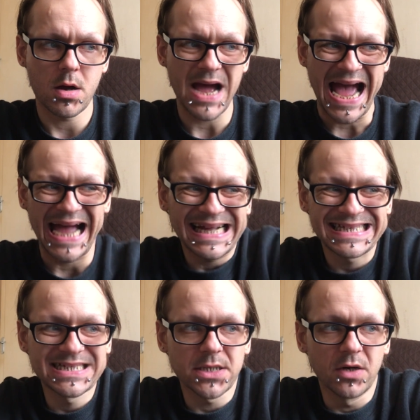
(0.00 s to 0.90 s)

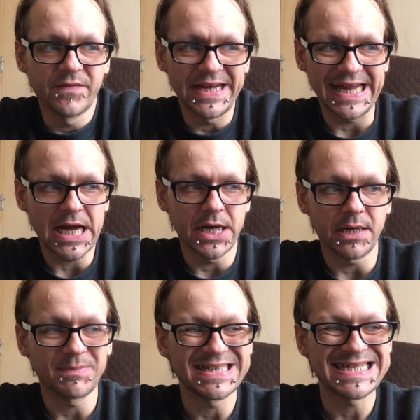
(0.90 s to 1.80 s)
acts of any kind
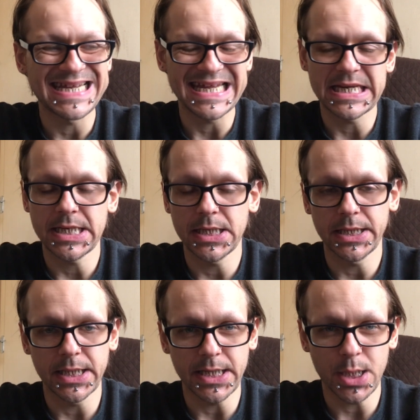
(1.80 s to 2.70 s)
are
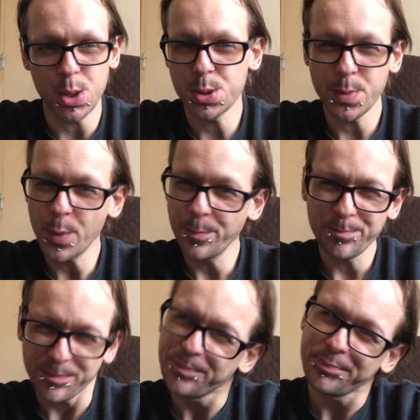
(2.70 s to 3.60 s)
particularly useful.
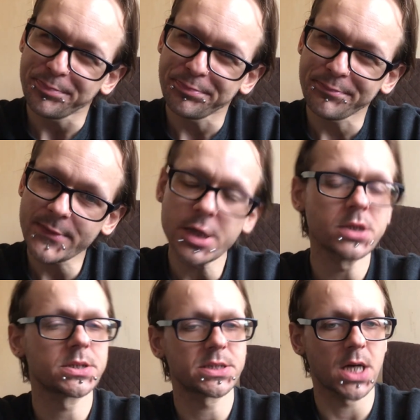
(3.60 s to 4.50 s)

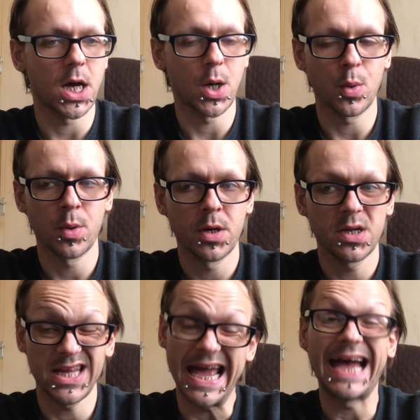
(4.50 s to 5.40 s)
So,
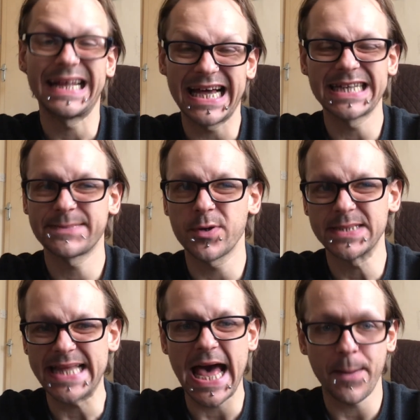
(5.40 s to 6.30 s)
yeah, I
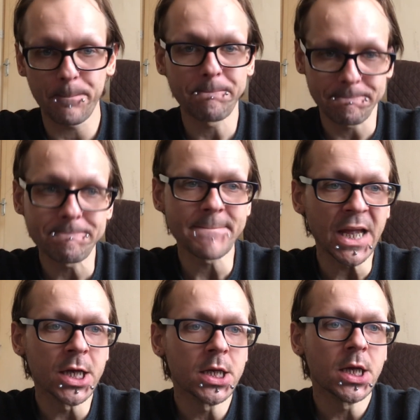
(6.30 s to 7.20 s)
suppose that.
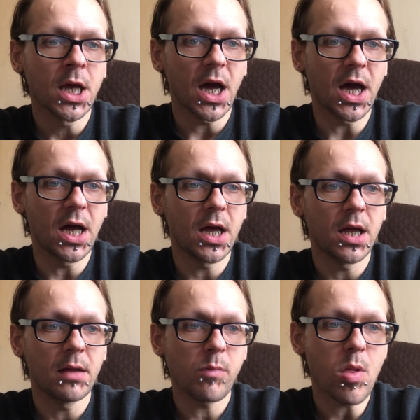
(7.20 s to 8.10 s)

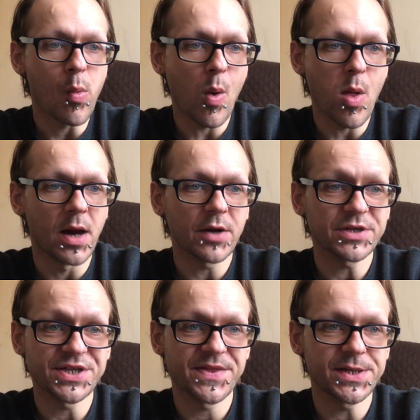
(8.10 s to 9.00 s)

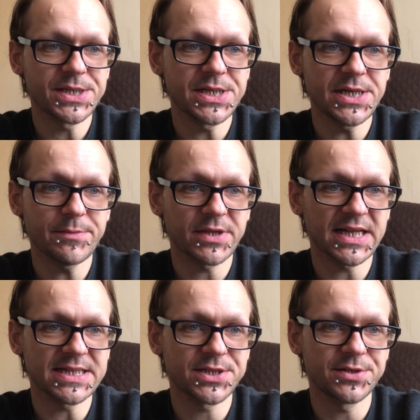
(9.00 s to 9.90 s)
Question 13, we're on the
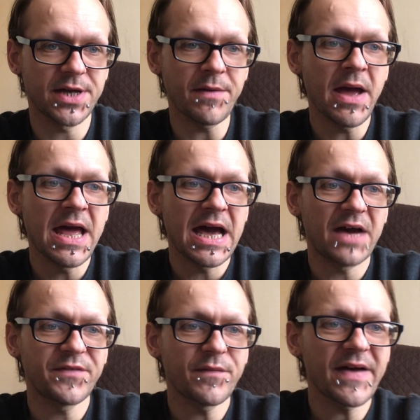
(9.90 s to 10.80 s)
last two now.
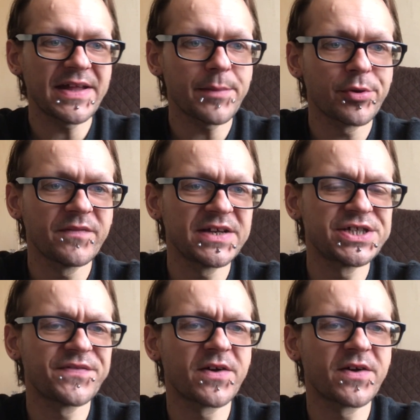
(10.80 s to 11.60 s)
Have you ever had the privilege of